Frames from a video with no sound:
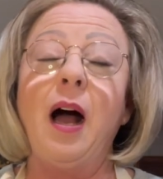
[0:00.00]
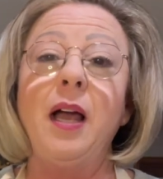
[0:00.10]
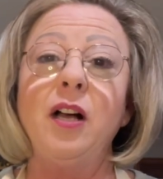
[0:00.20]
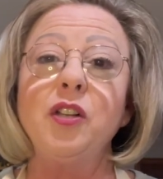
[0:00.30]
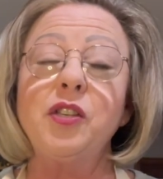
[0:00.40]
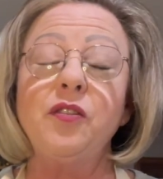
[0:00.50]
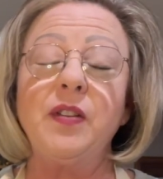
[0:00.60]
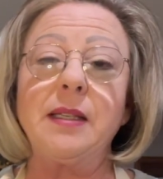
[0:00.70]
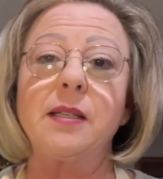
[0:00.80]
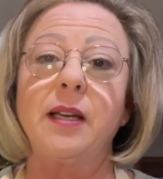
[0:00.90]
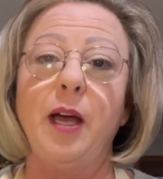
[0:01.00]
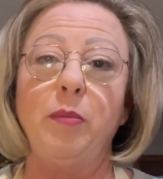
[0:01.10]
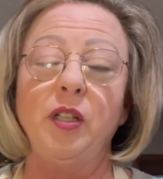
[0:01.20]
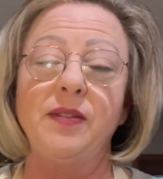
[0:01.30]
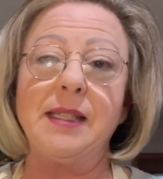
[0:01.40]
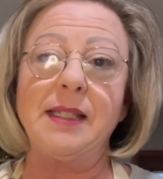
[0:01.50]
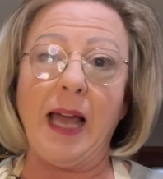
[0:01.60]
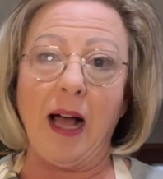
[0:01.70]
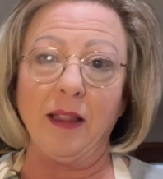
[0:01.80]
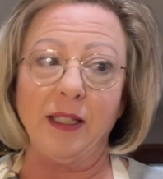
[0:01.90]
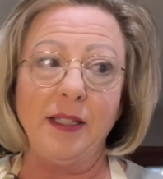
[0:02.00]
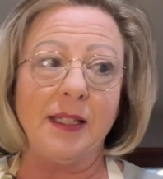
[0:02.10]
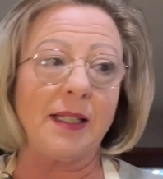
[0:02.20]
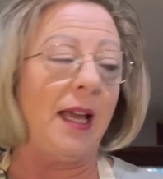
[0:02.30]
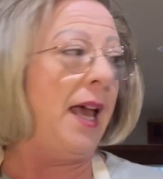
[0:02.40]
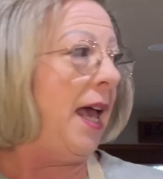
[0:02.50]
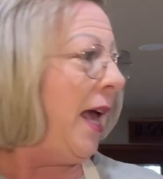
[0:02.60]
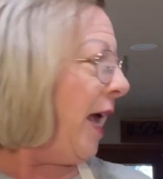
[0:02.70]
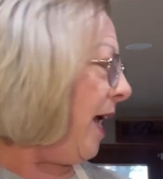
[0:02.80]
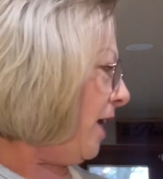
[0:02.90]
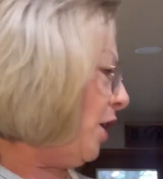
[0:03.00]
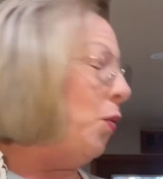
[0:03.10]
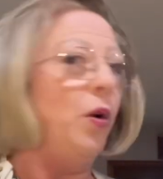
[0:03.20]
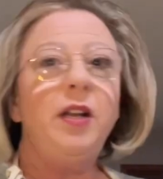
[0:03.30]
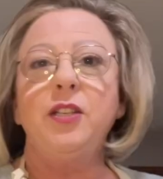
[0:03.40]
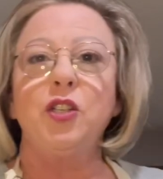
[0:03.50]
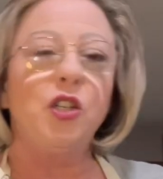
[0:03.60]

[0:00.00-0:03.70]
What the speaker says: I also fixed a couple of salads, and I wanted to